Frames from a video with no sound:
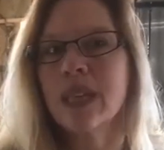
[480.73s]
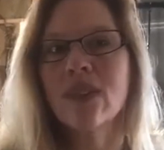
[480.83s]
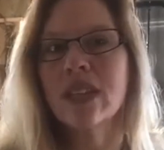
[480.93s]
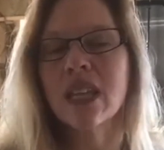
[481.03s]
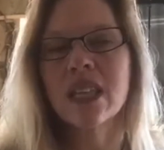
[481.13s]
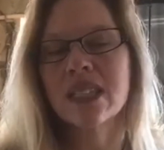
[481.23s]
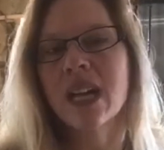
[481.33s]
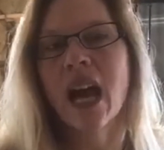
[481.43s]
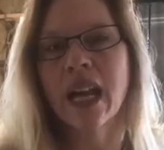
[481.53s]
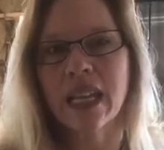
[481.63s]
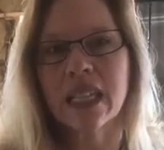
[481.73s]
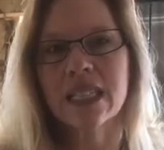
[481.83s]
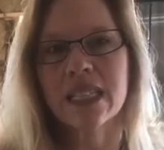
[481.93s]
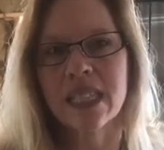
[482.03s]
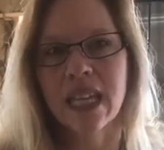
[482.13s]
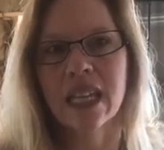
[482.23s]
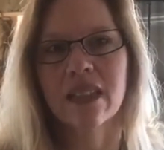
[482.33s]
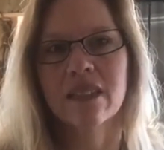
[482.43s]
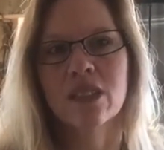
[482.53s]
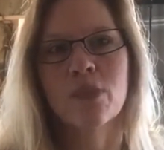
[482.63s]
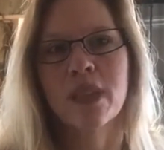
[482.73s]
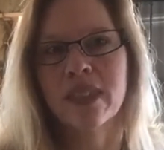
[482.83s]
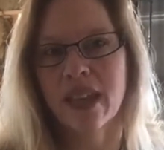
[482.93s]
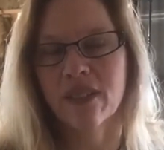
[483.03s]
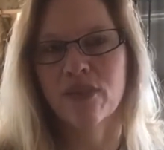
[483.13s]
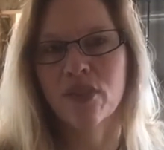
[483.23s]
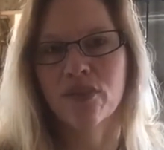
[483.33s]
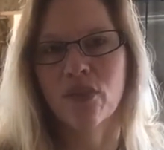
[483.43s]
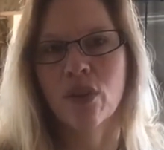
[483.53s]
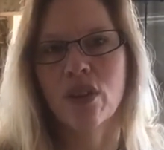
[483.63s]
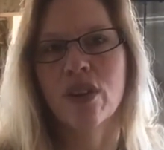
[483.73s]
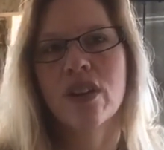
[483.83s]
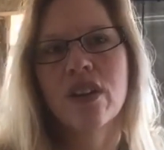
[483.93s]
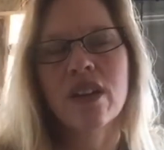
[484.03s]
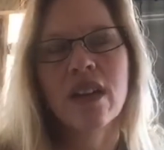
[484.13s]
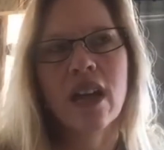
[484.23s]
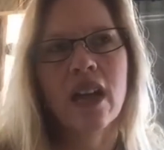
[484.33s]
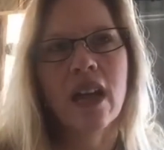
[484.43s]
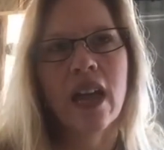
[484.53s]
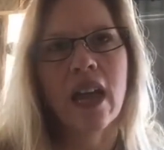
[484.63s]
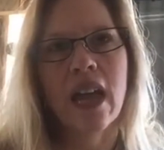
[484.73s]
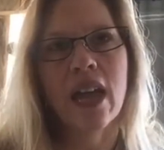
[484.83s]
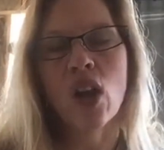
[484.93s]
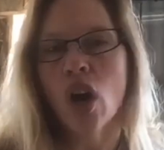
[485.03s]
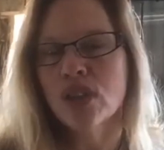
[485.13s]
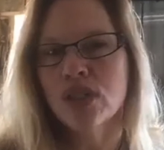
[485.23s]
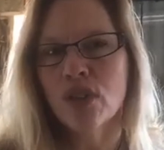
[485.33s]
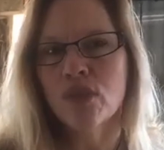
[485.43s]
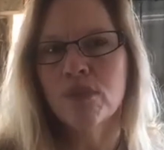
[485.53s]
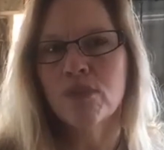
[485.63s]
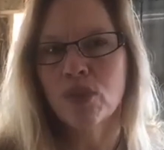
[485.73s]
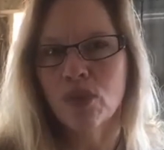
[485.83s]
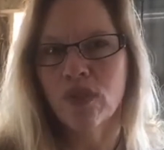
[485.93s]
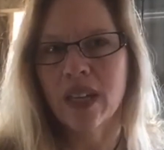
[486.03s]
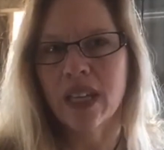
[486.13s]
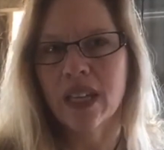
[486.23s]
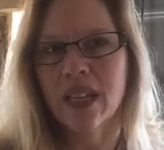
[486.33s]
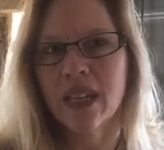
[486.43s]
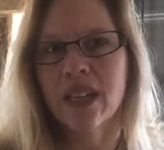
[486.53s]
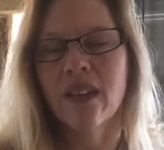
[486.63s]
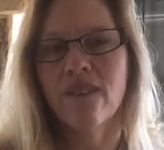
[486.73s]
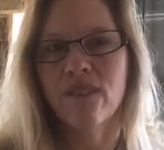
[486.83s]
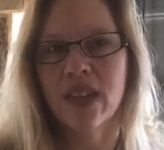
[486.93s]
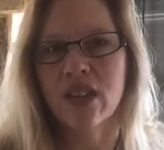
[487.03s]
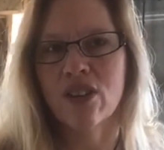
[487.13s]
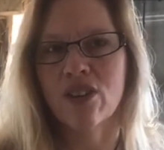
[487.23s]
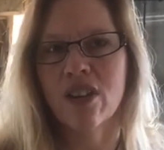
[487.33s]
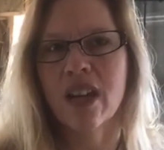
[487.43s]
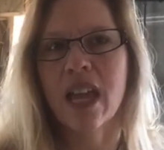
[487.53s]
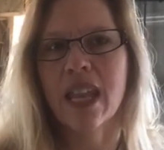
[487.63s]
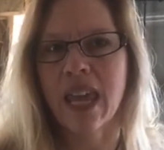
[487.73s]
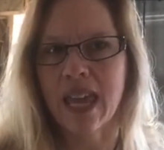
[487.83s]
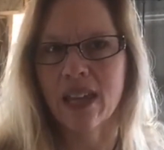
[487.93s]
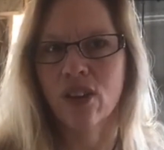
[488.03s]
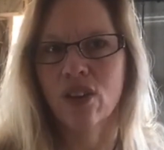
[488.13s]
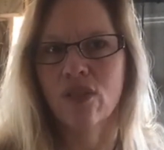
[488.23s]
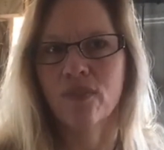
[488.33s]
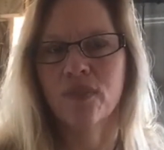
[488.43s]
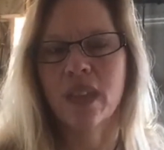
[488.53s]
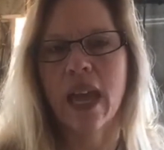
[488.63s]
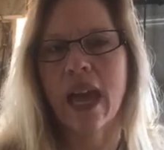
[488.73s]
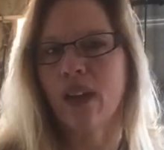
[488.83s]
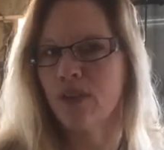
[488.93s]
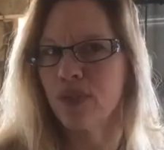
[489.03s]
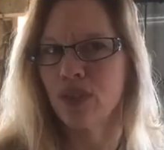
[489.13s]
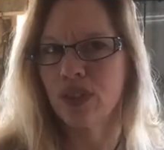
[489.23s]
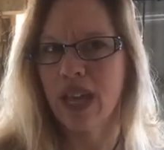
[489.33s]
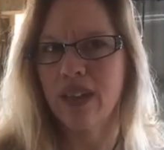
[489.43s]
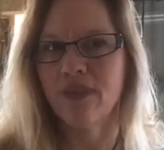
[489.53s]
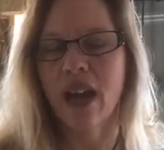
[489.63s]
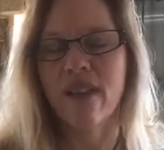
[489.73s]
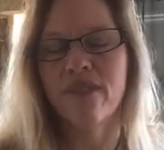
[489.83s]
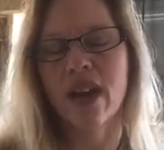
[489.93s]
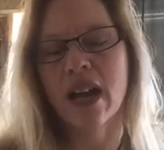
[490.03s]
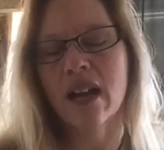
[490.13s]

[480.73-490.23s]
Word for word: even the tiniest thing to be thankful for, and also removing fear and anger out of your life. I